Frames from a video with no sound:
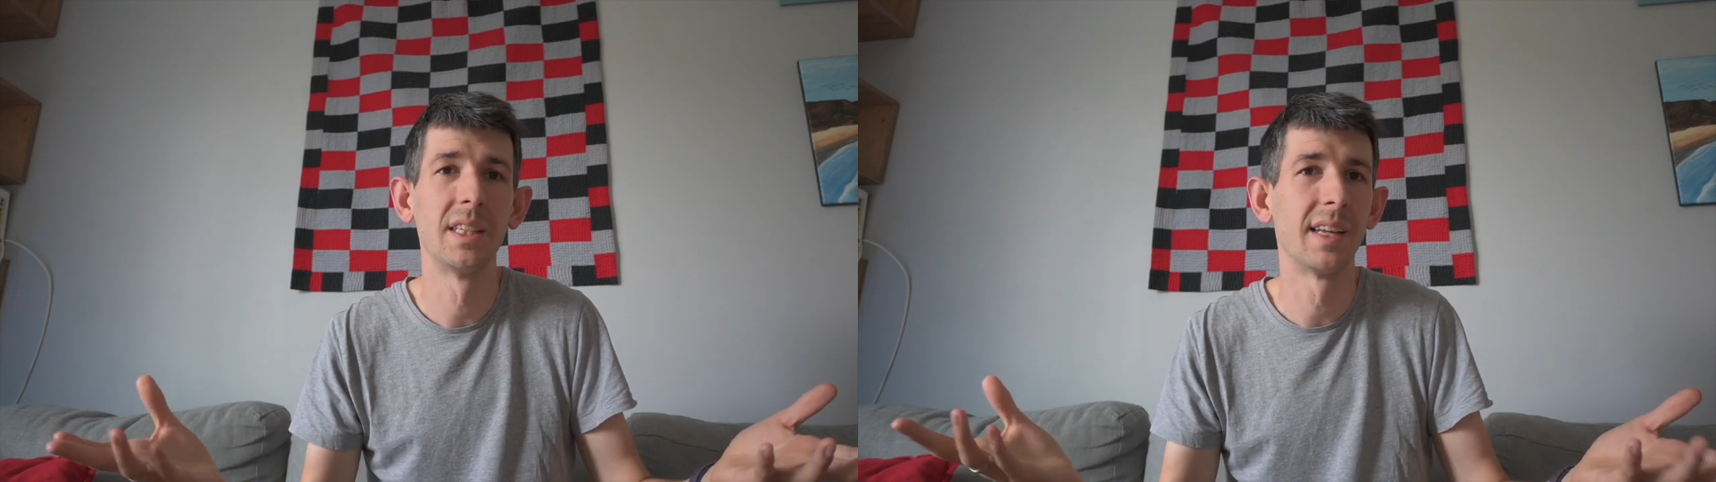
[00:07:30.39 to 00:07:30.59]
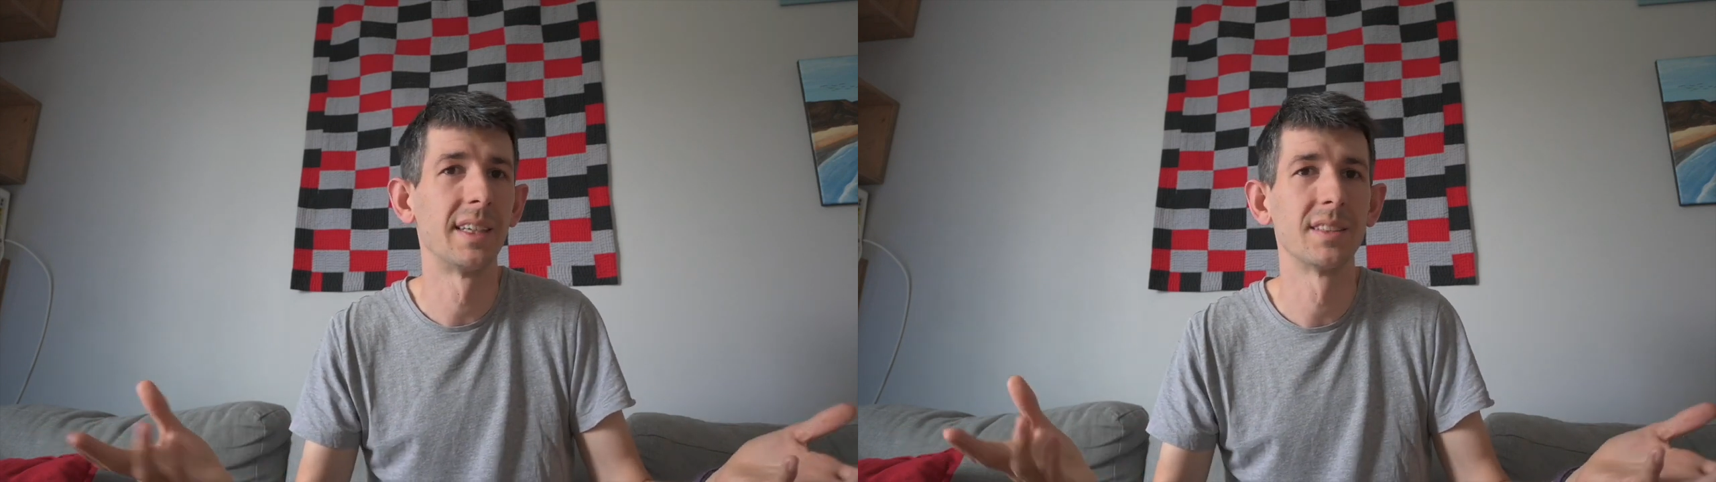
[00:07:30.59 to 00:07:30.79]

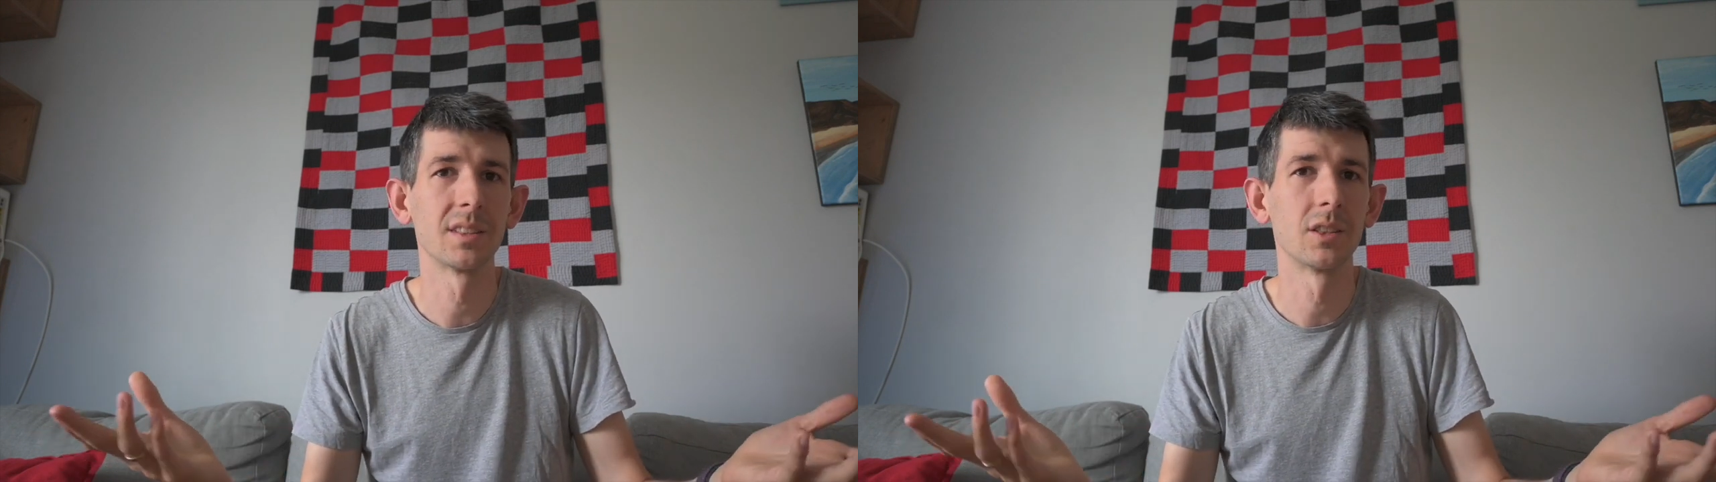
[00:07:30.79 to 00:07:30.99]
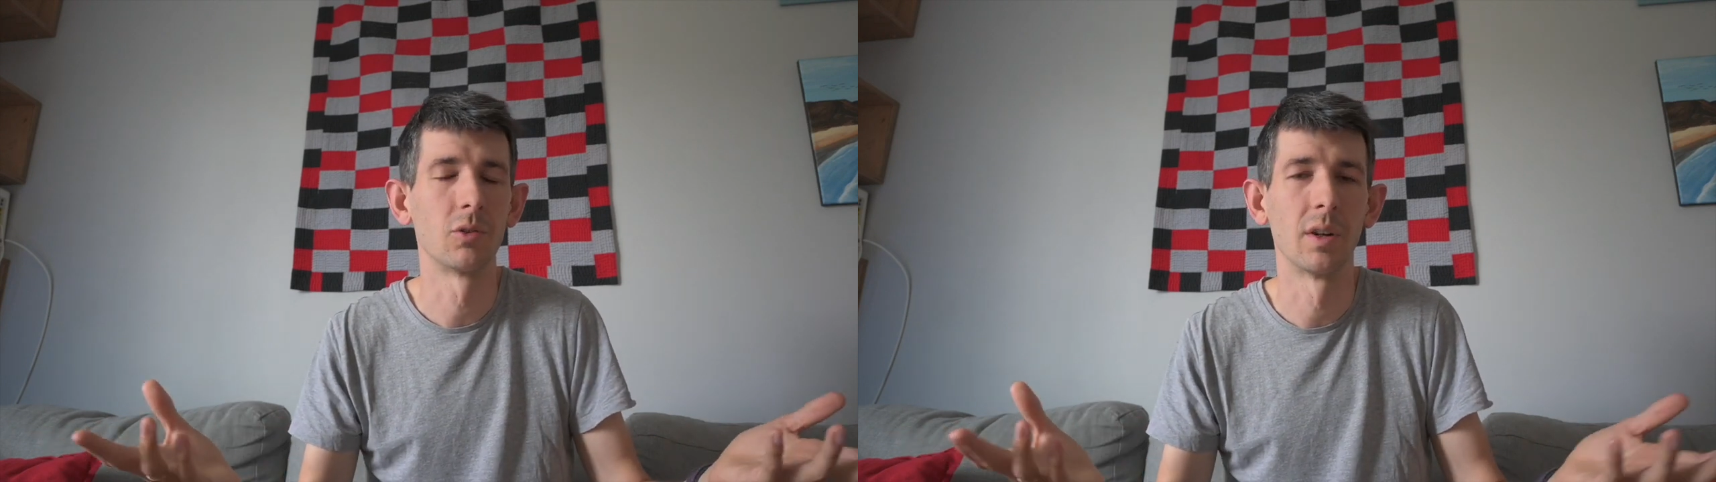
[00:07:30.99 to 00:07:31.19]

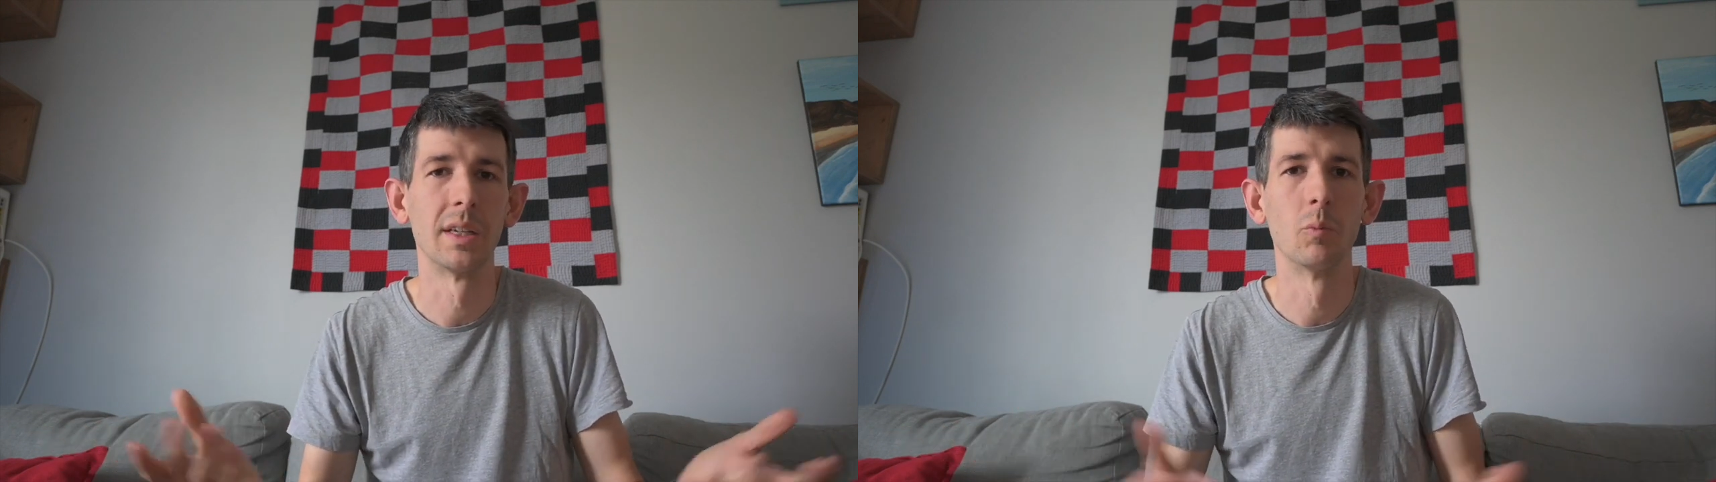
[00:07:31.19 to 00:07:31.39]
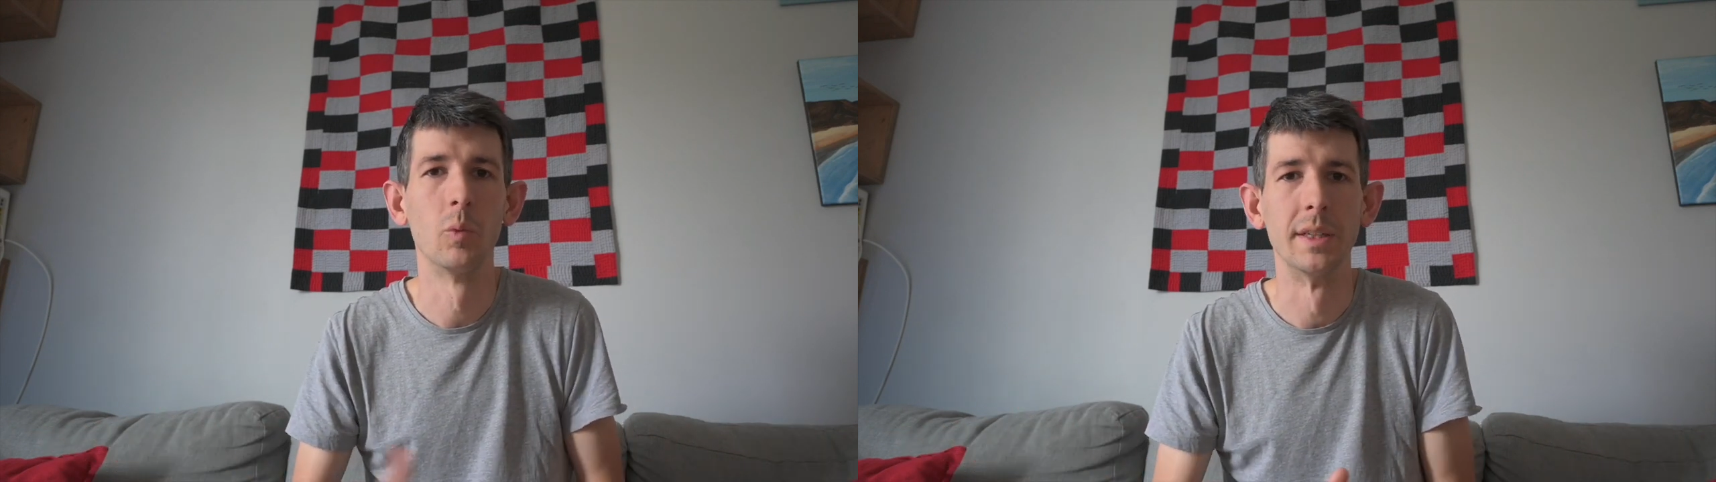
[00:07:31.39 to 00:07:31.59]
that's a great
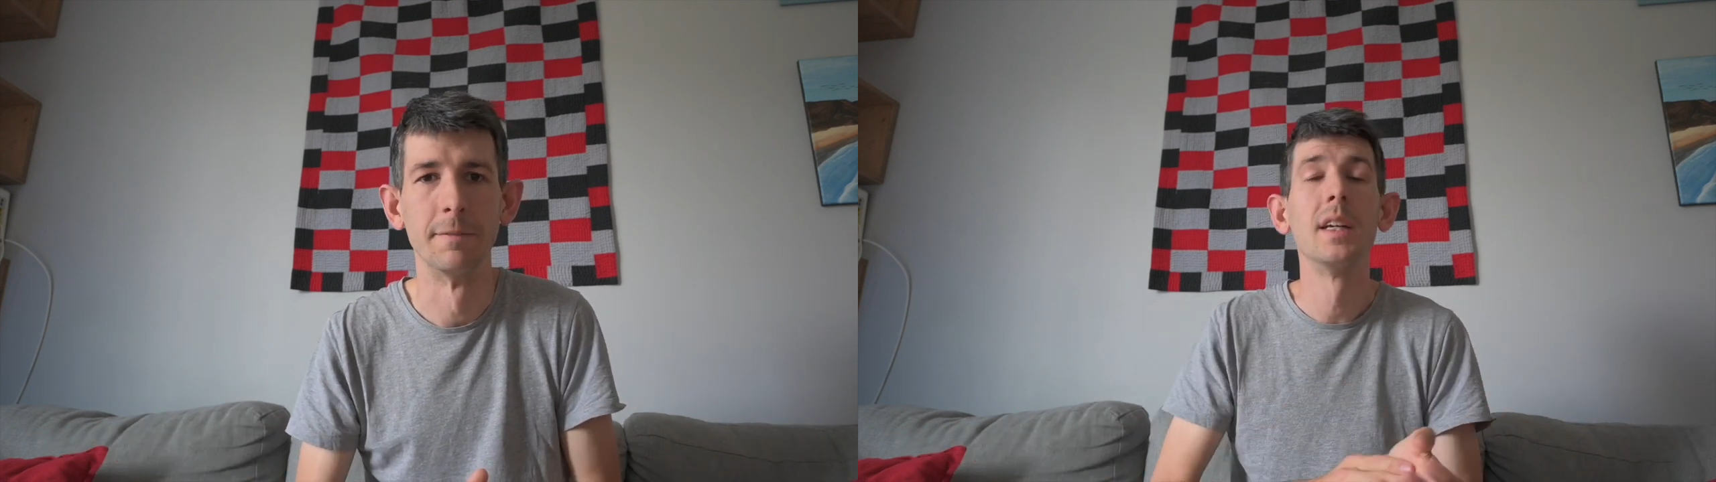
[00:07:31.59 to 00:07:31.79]
win.